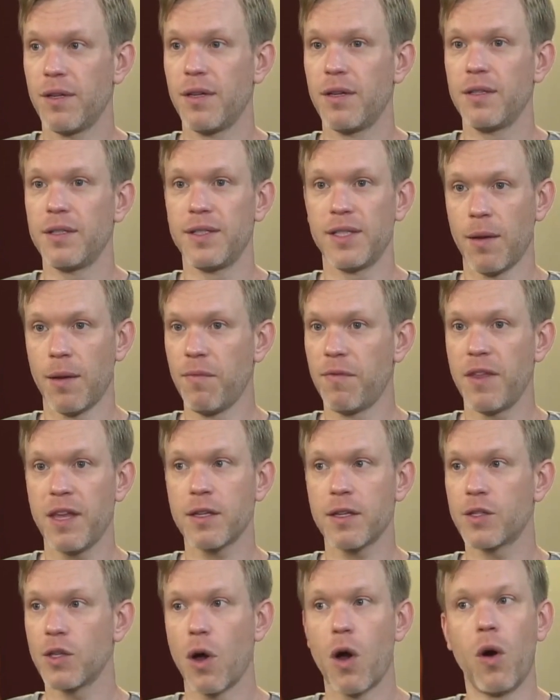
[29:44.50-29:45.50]
Some
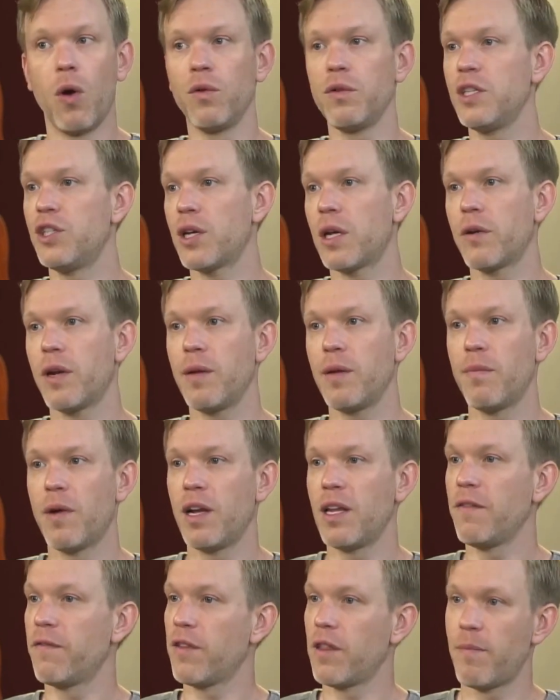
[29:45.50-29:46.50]
things only generate
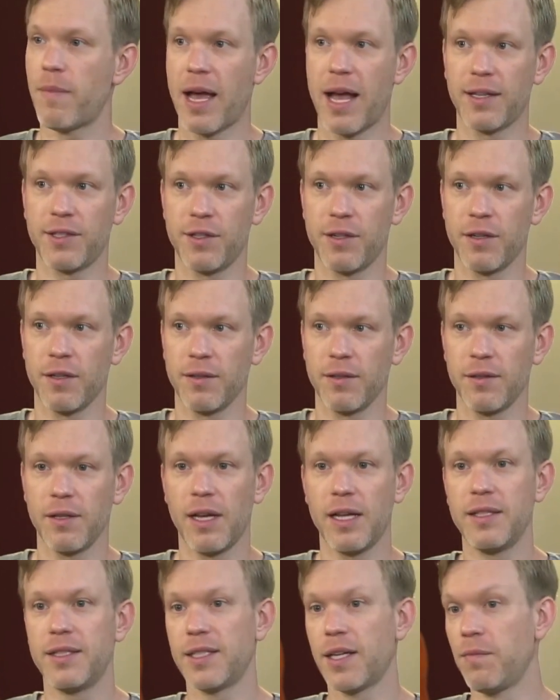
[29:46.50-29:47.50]
money for the master,
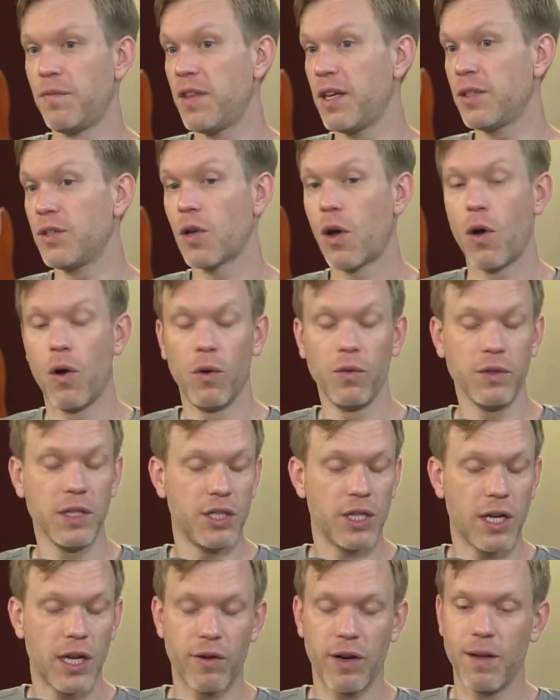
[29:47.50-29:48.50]
and some things
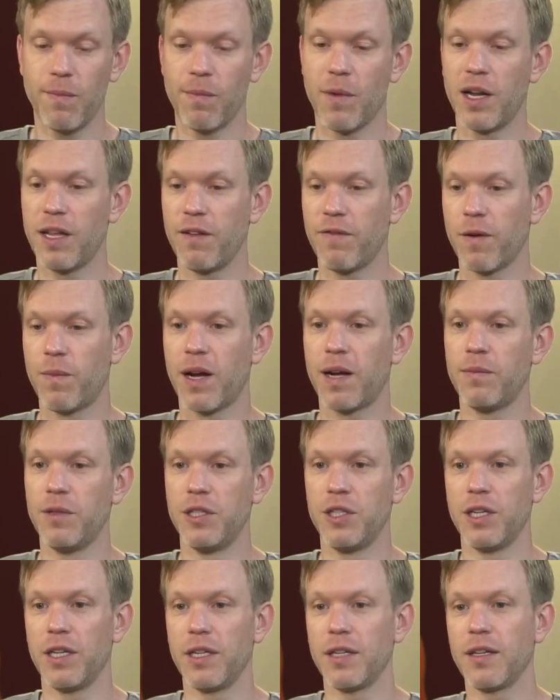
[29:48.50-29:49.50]
only generate money for
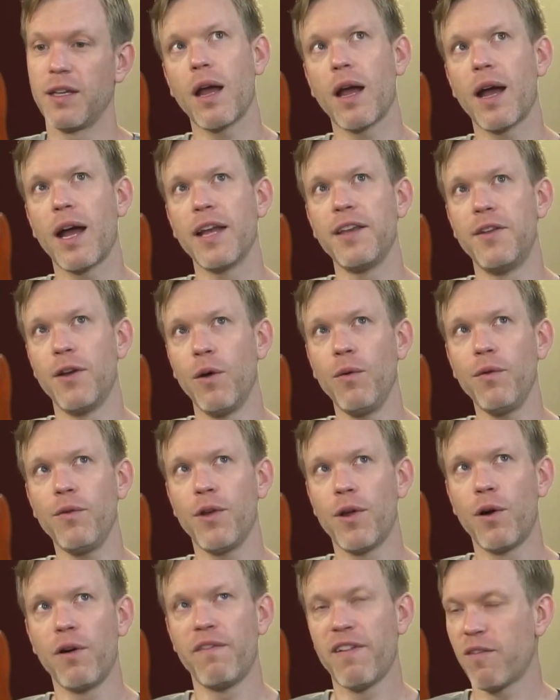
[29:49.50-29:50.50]
publishing. I don't
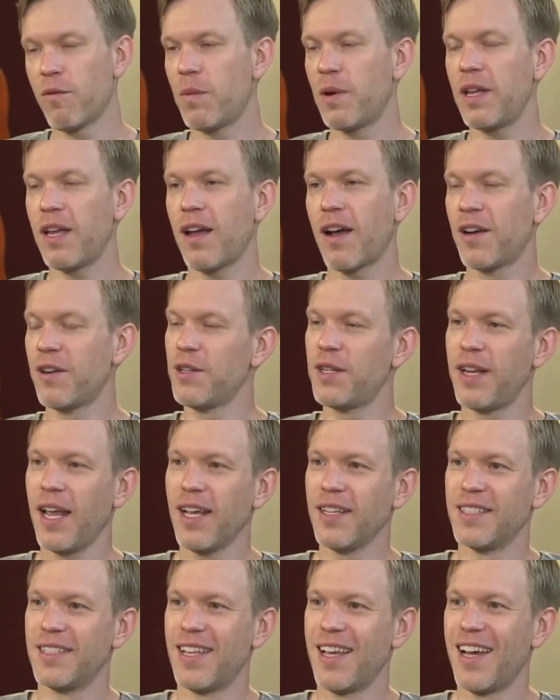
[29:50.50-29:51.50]
know if everybody
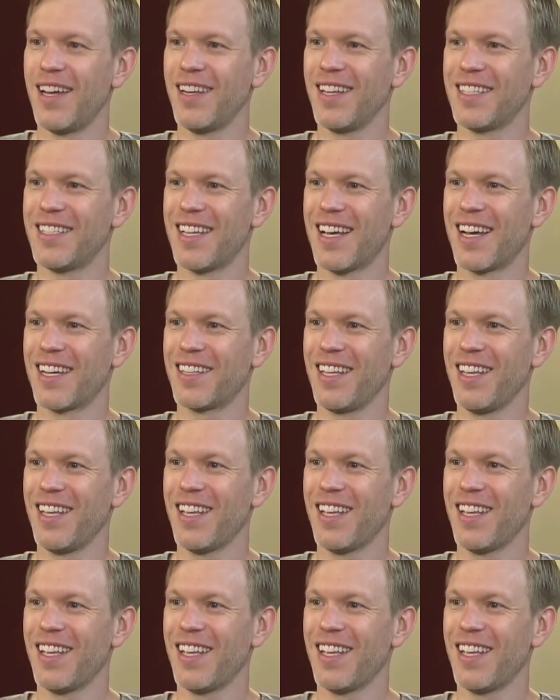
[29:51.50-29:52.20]
understands that exactly.